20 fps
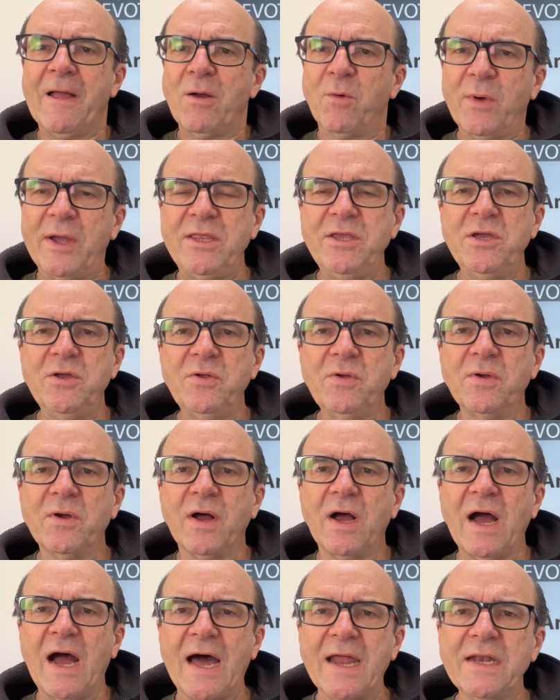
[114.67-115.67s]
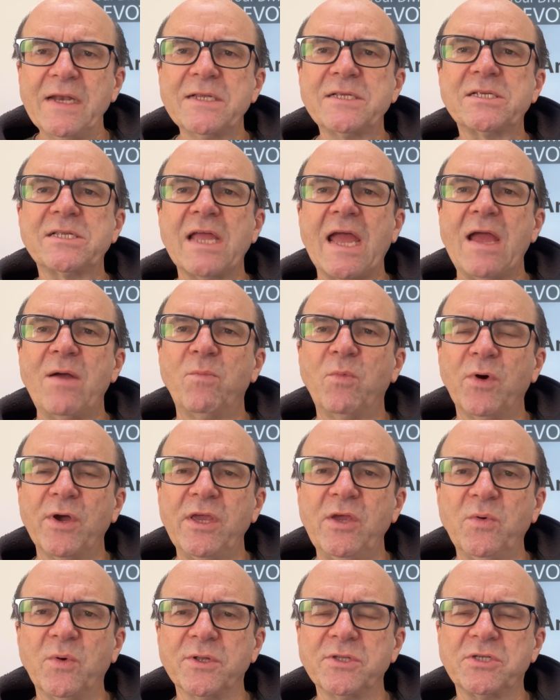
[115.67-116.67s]
When you understand what
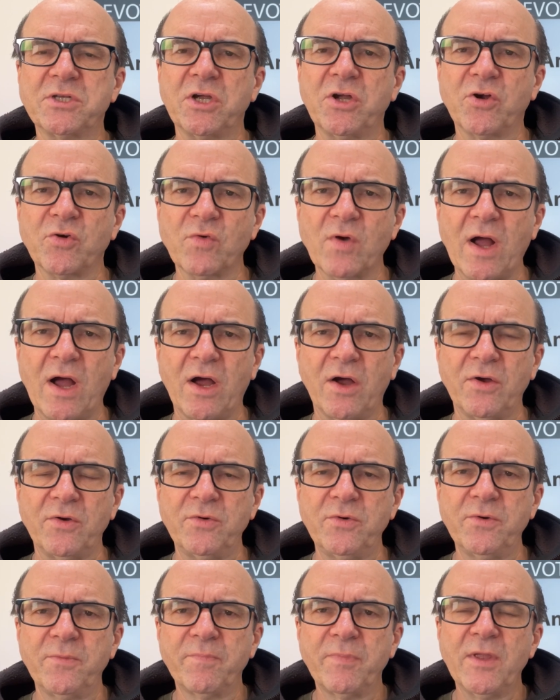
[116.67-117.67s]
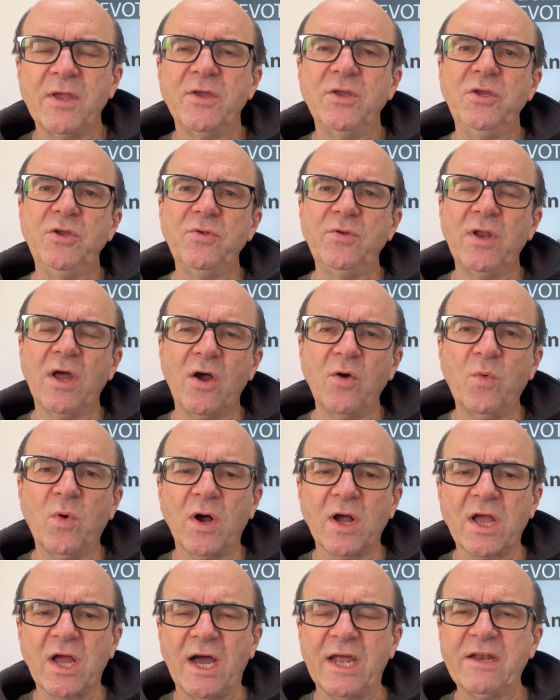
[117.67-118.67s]
you want to grow, you know
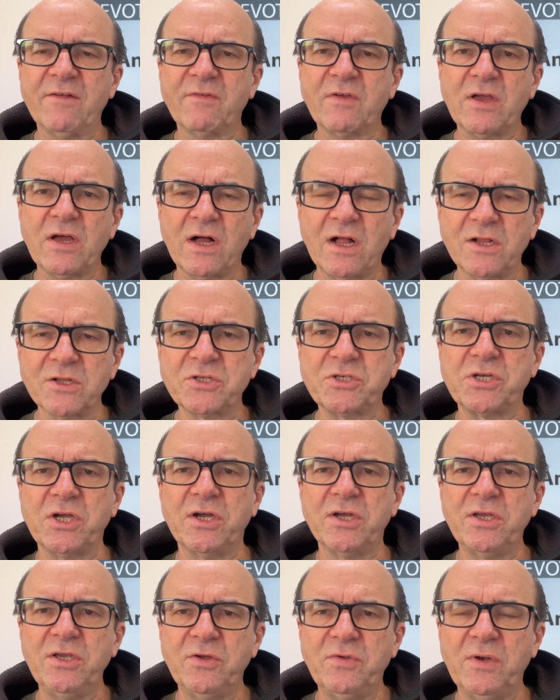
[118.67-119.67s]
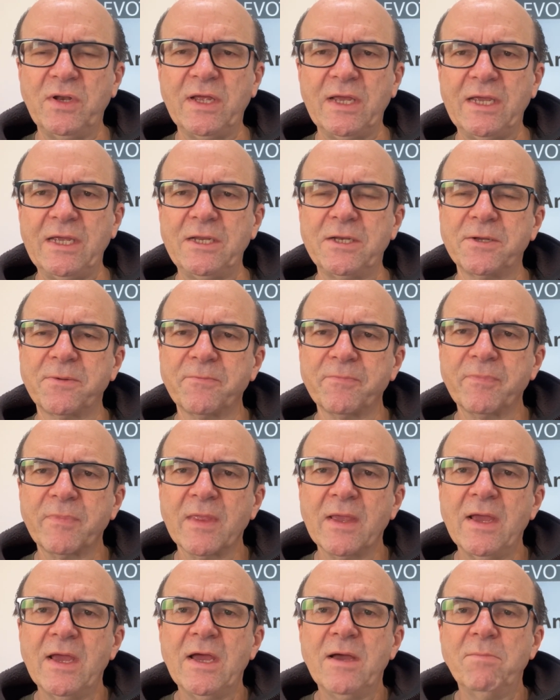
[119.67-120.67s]
what kind of culture you need.
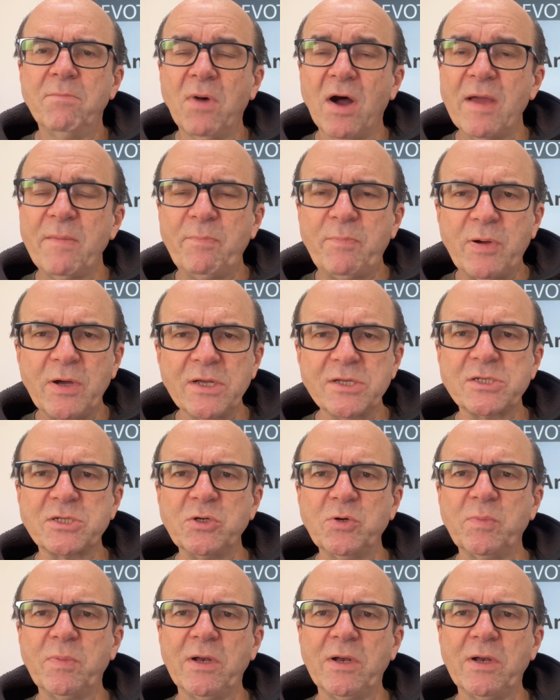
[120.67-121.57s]
My personal